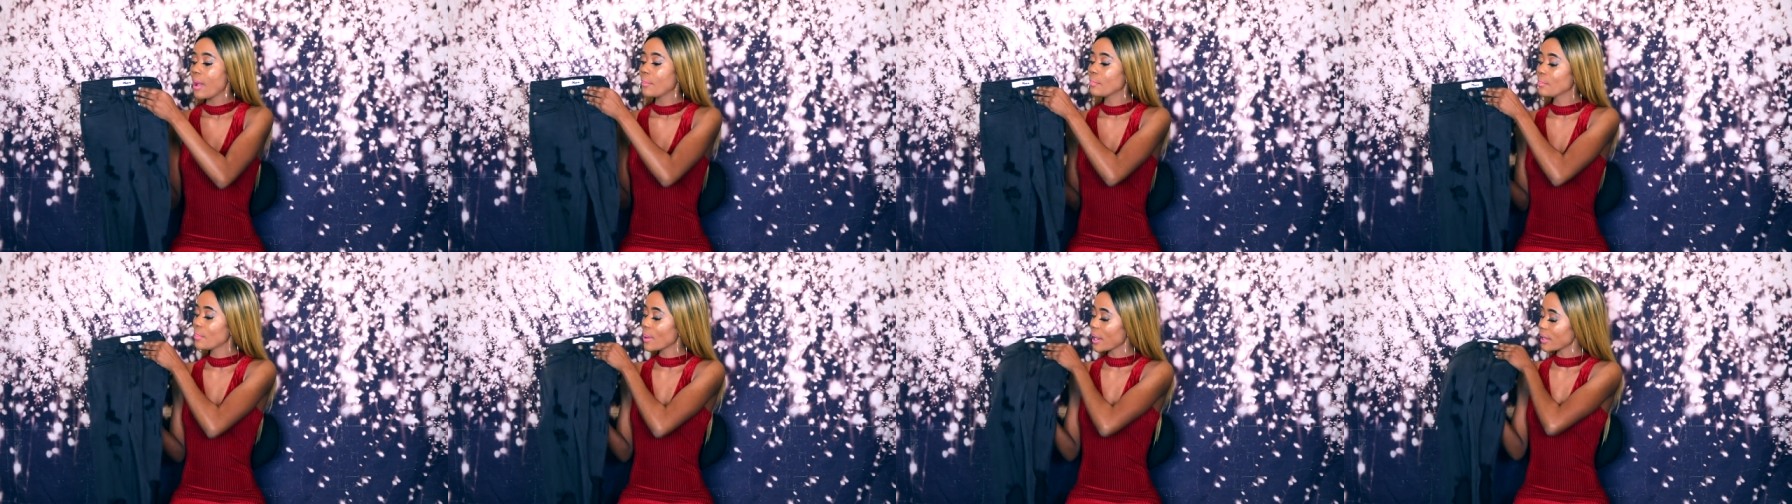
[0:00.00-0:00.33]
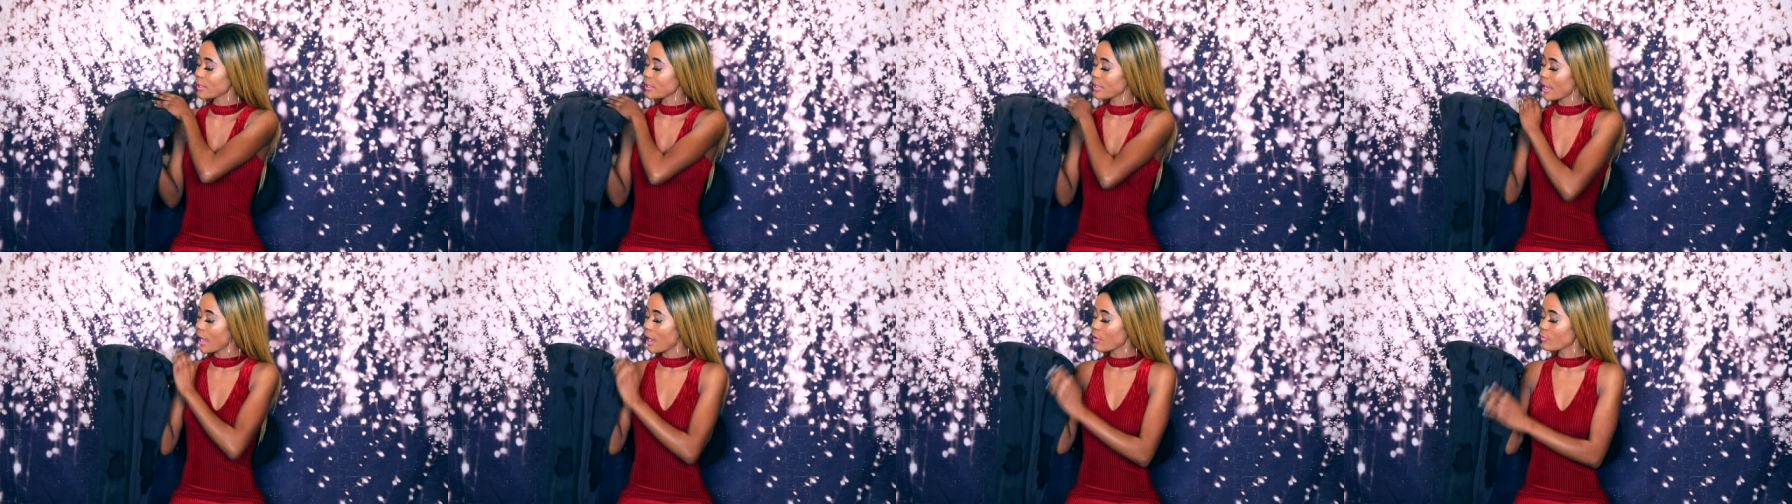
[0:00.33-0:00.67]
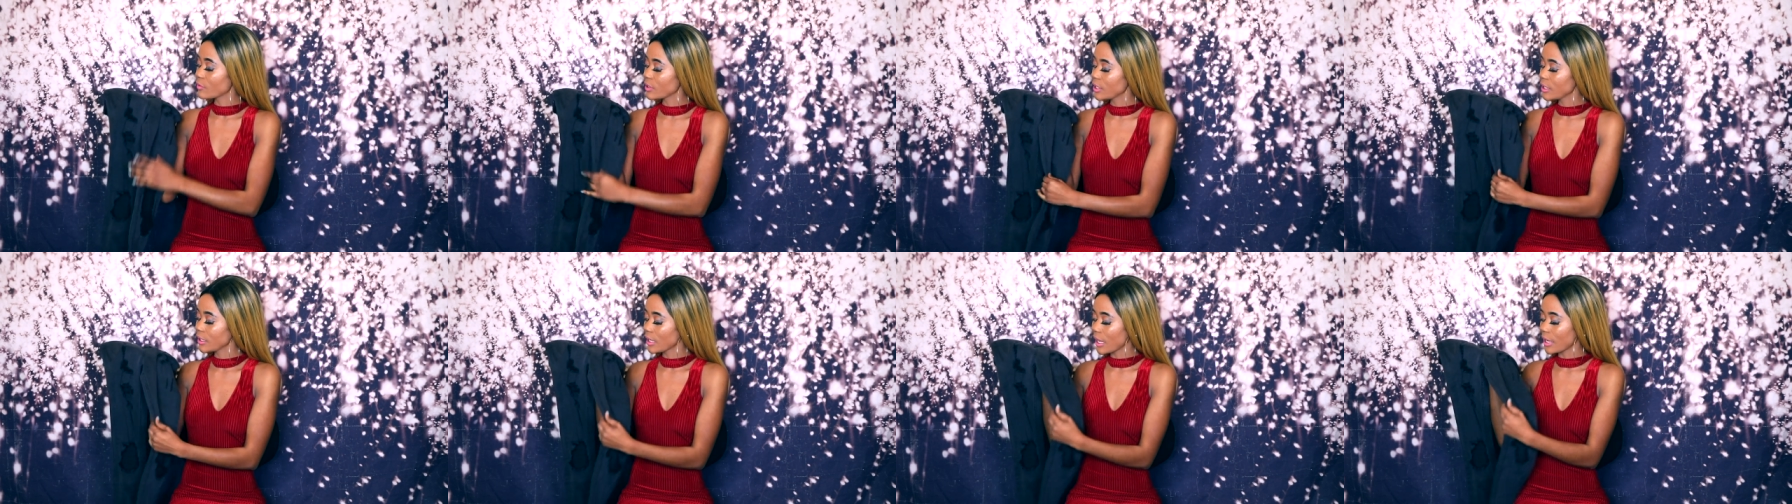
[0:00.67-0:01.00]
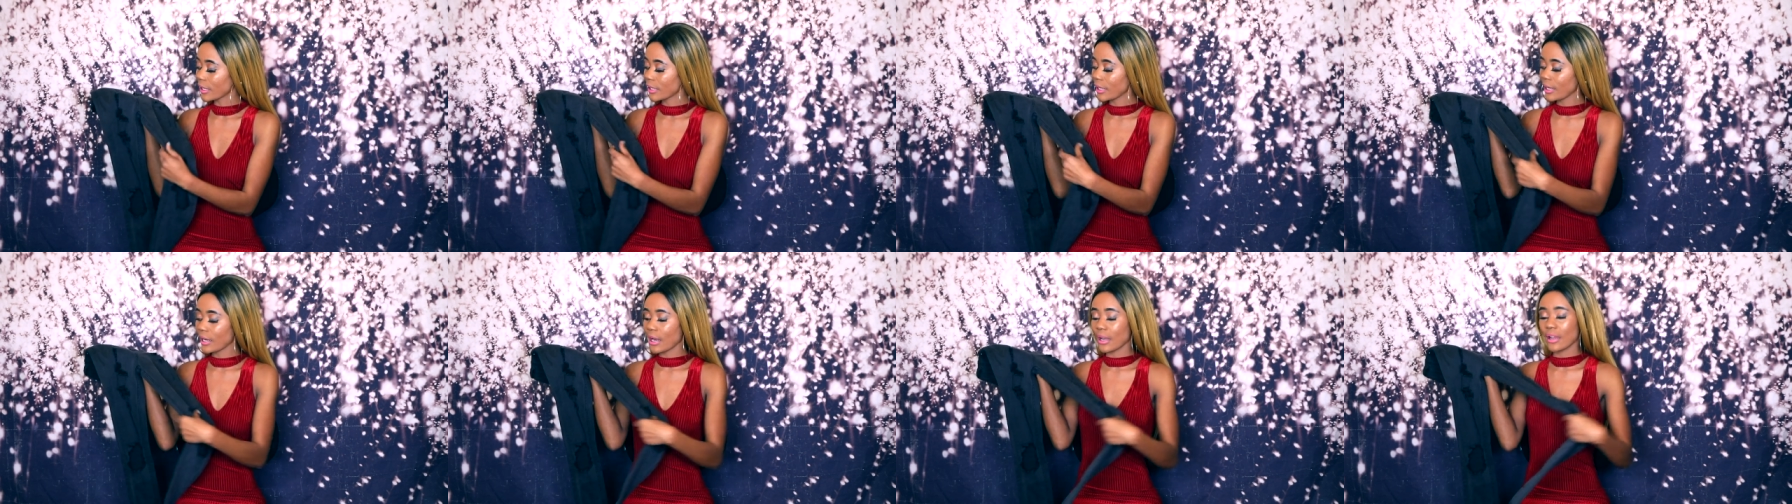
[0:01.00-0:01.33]
But yeah, I really like
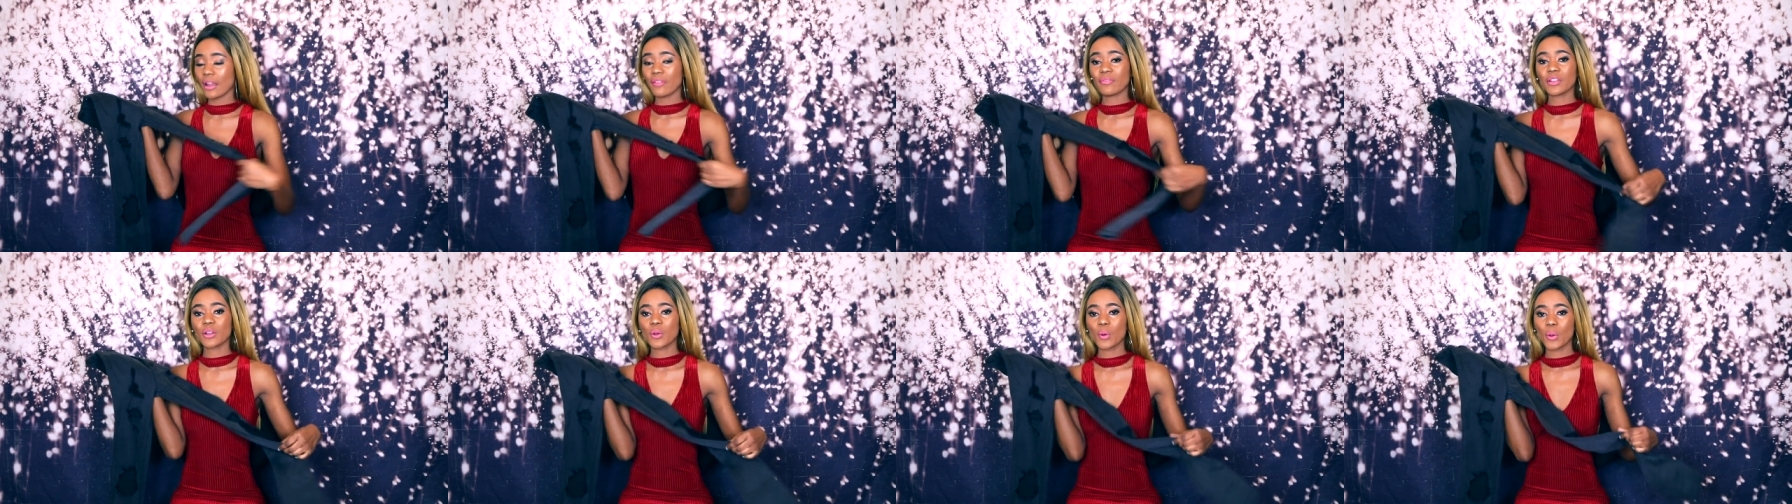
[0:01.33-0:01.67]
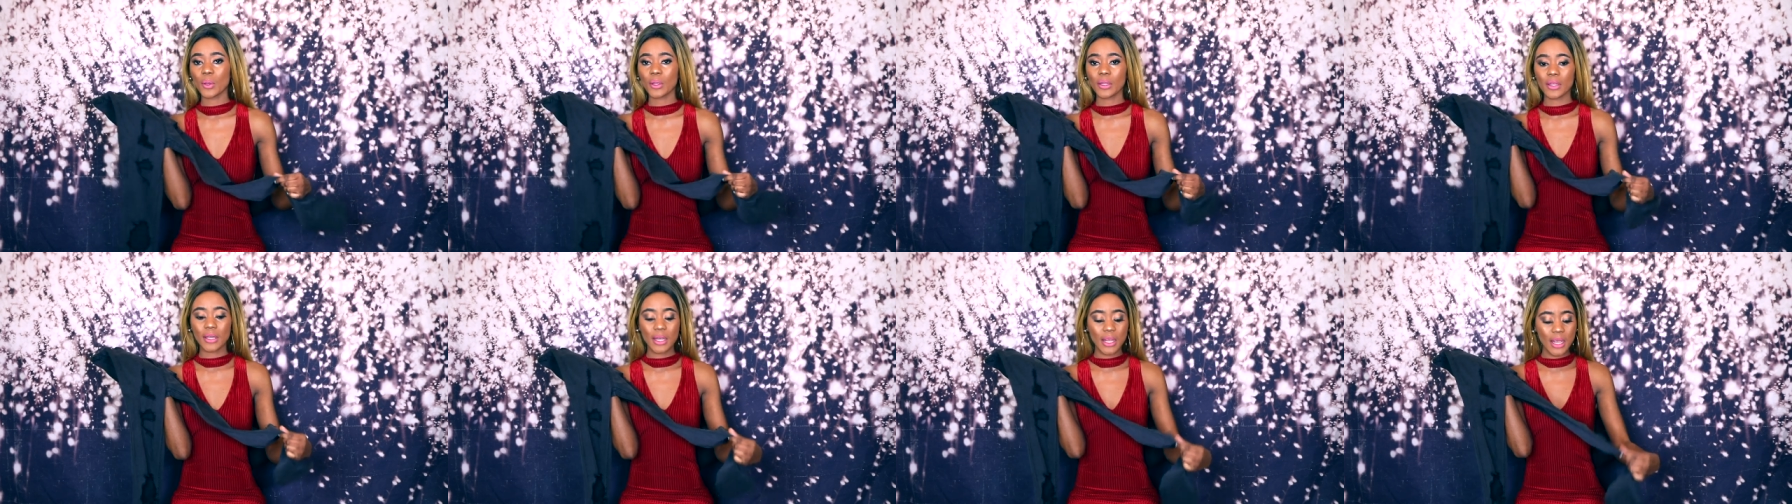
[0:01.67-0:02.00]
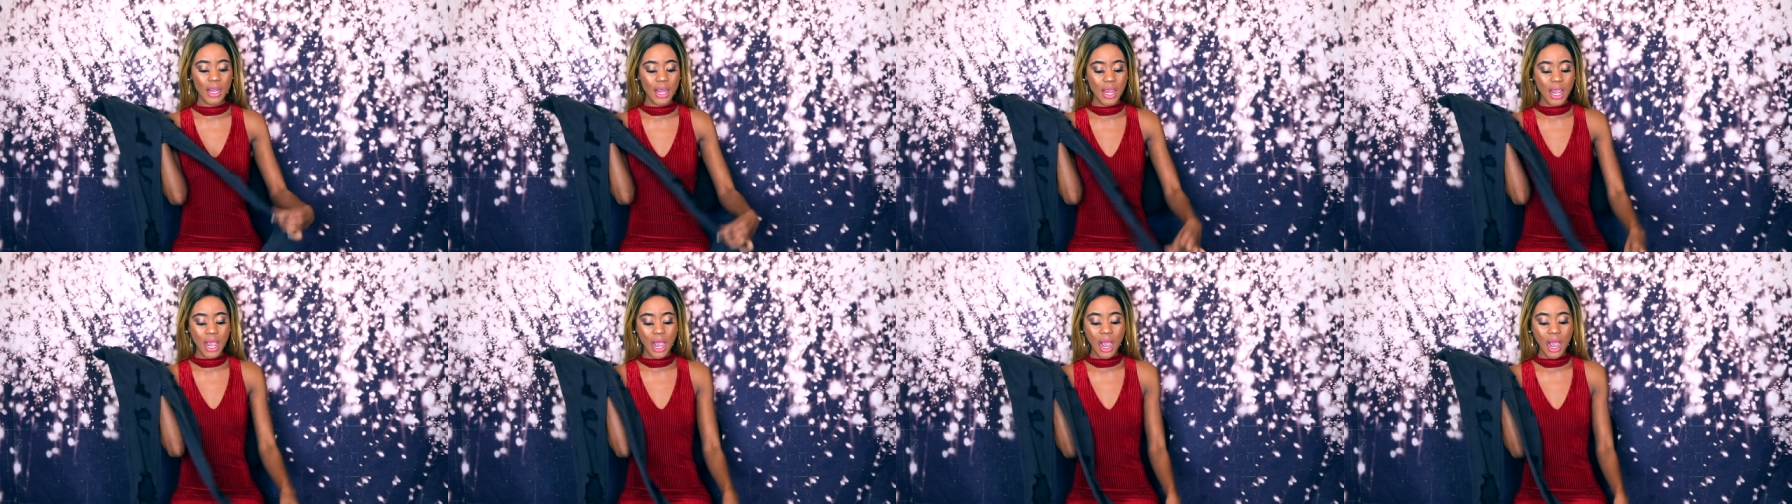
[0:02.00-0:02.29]
it. I love the quality.